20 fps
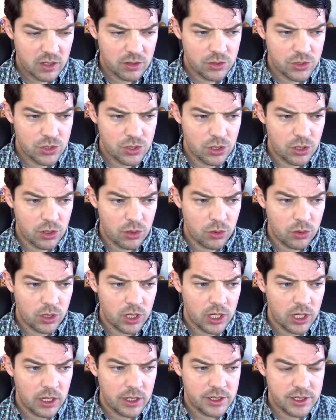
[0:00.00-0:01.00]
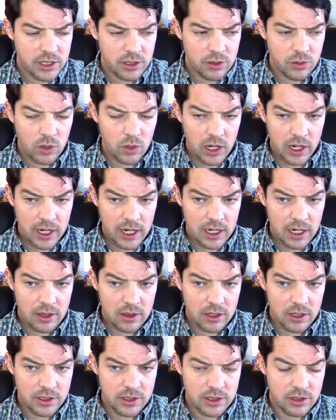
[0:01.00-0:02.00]
So didn't want
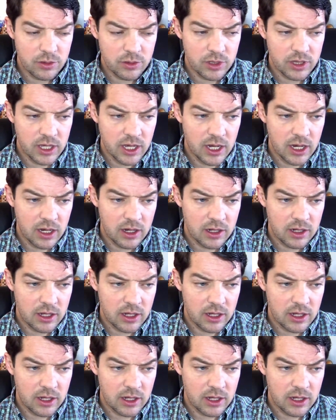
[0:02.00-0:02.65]
anything to do with that,